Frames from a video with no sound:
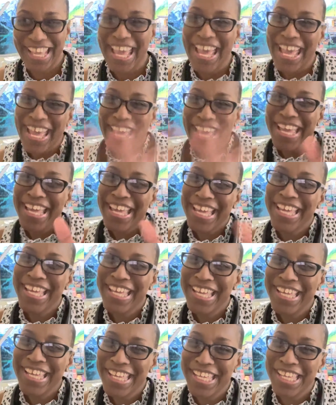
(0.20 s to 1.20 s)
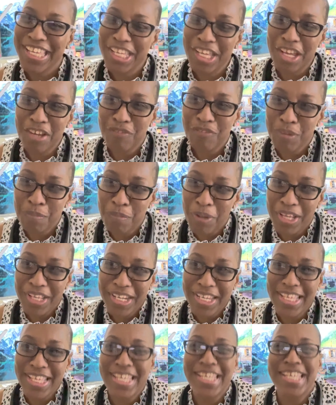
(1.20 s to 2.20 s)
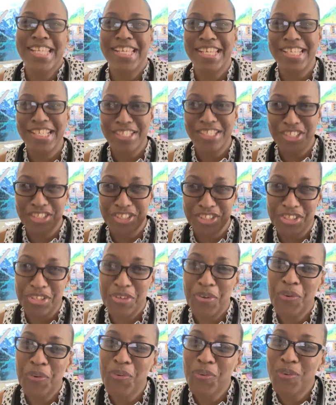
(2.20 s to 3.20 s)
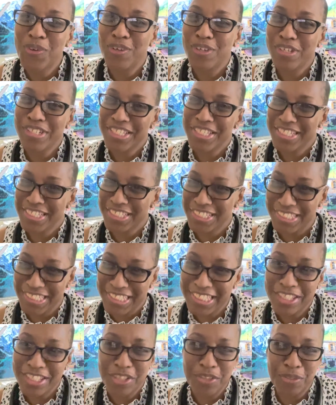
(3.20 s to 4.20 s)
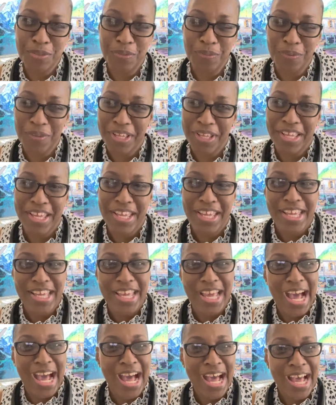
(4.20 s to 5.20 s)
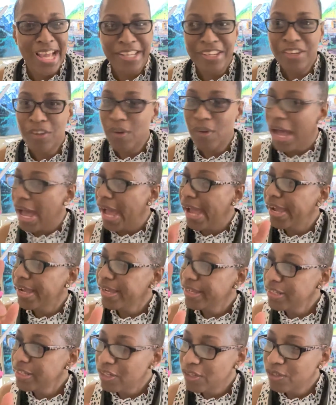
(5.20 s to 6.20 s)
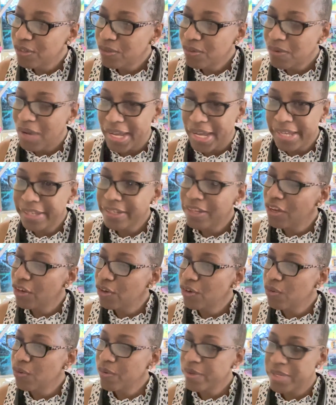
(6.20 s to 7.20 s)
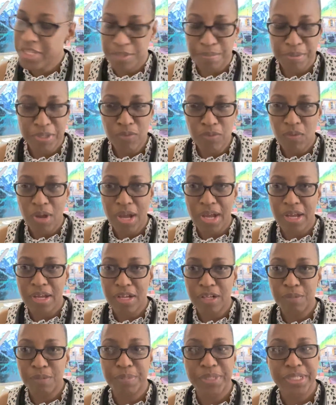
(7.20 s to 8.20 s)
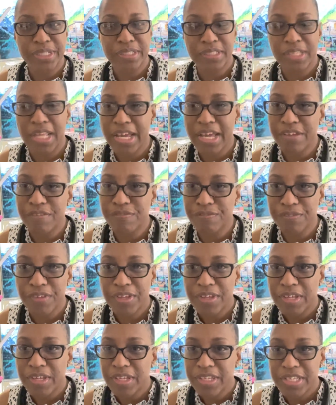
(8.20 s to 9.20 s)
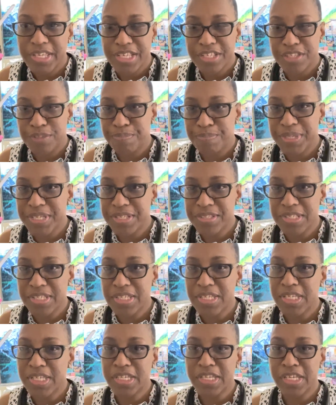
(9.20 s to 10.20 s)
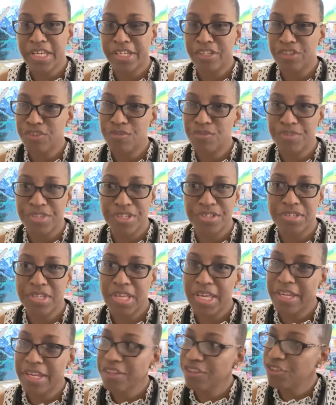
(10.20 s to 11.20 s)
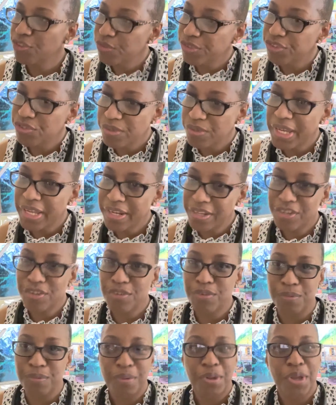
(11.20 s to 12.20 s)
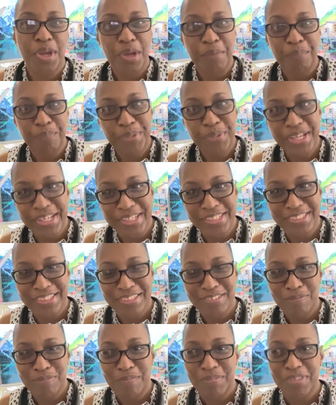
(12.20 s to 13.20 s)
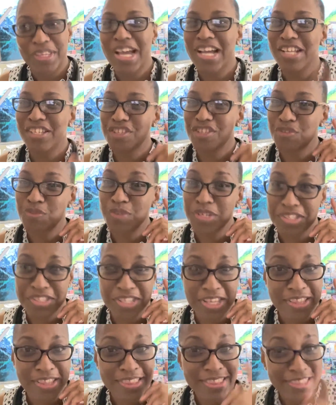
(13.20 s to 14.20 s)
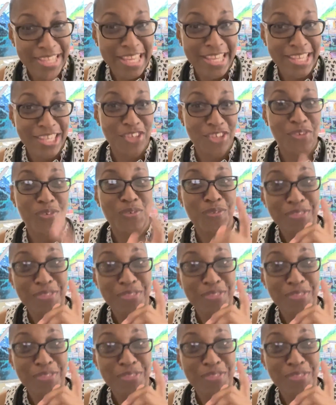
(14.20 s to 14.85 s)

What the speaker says: Hey everybody, it is so good to see you. I know, it's been a while, but life gets busy and you just gotta do what you gotta do. But I just wanna say thank you